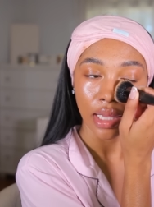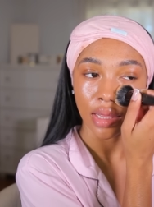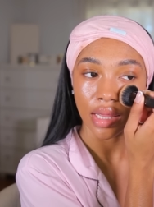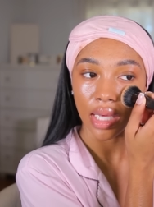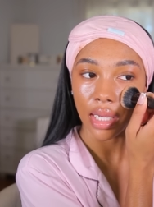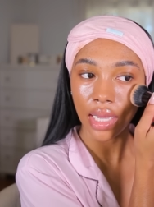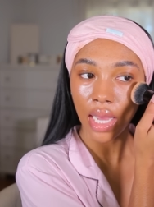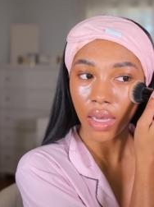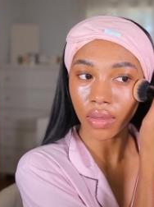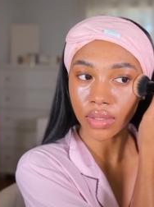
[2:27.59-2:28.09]

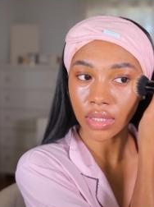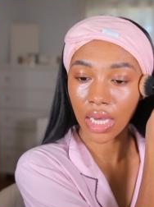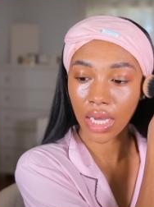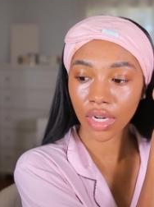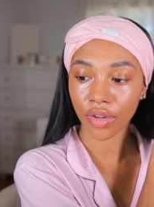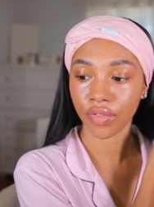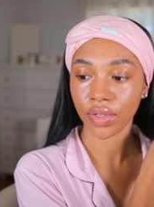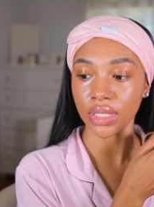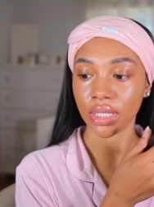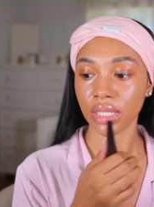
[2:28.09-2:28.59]
Think
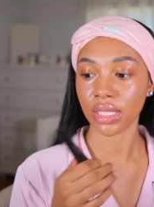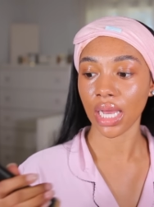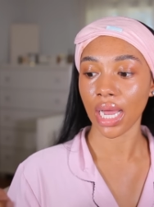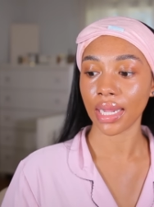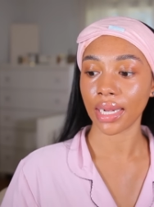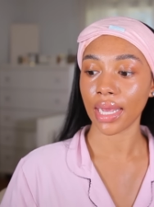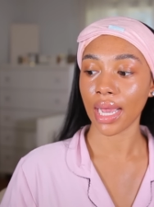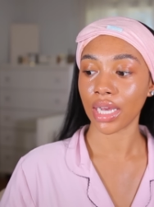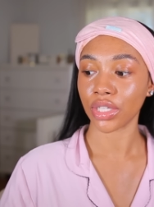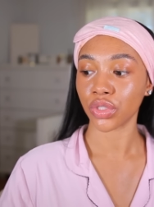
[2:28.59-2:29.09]
outside of what
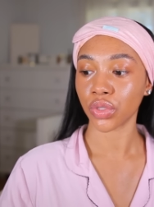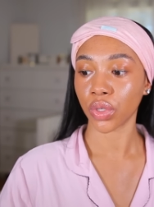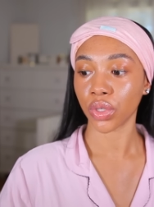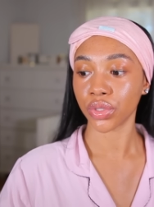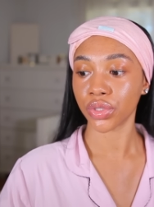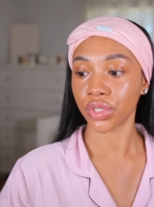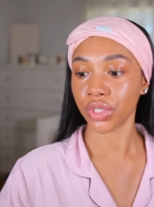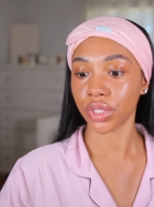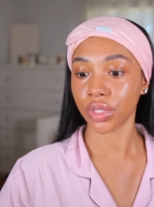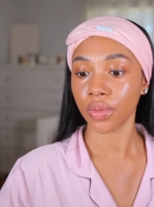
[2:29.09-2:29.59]
society has
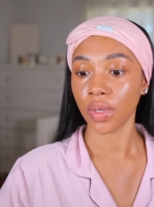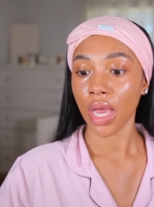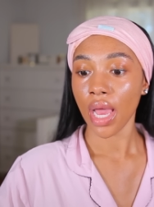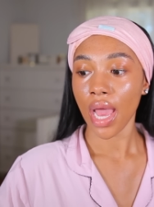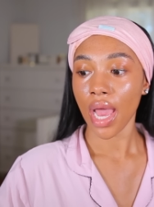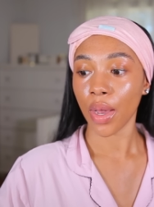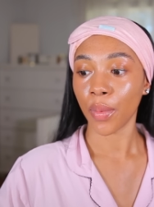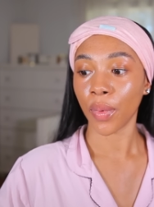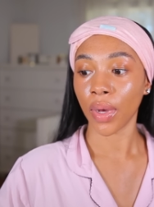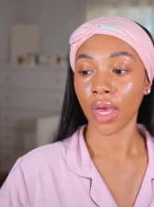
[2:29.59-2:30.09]
told you
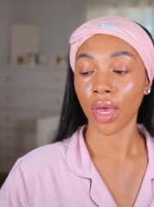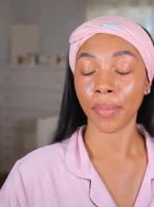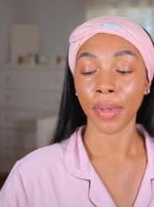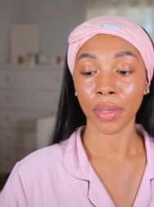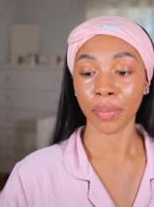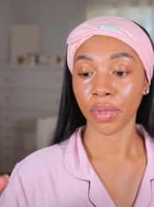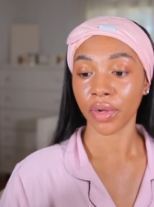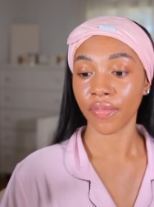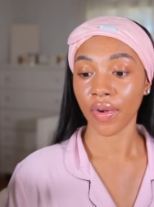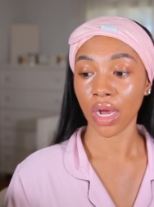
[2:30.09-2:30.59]
and what
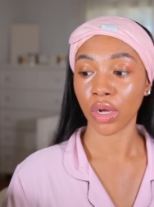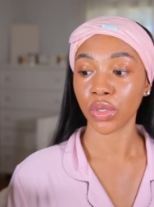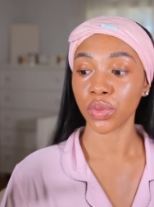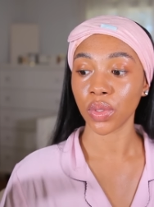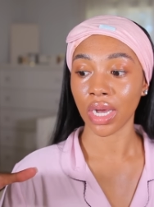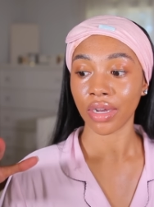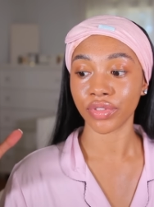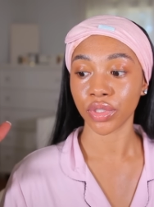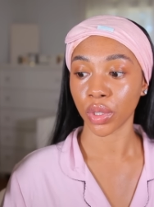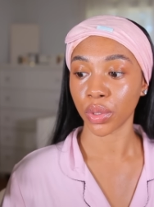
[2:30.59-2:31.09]
people around you
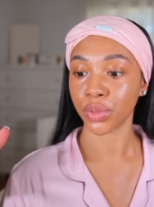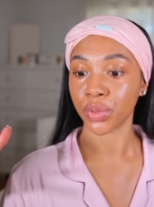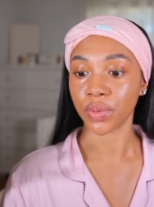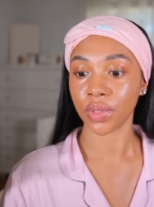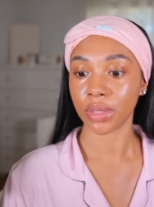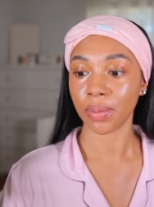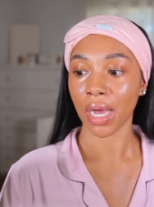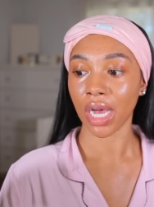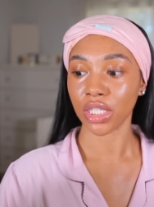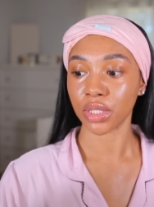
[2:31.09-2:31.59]
have told you
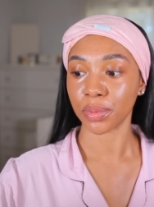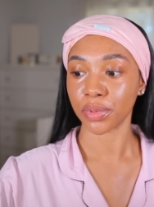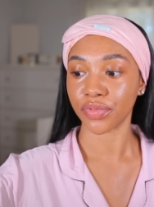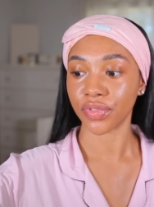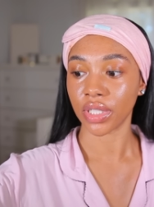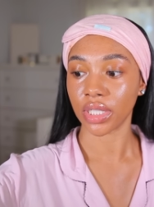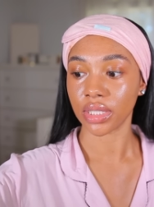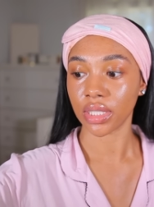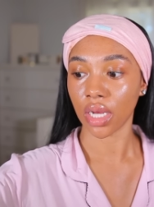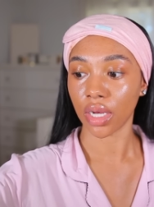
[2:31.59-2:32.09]
is possible
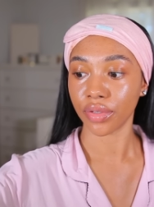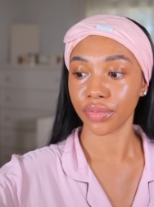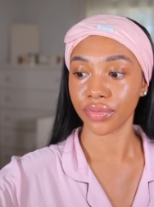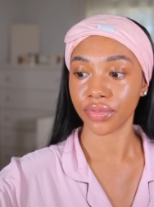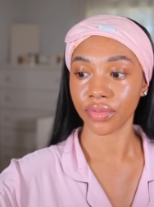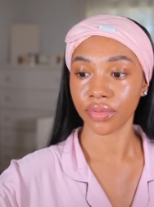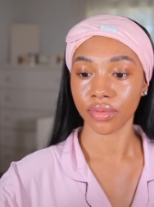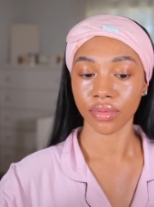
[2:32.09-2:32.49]
for yourself.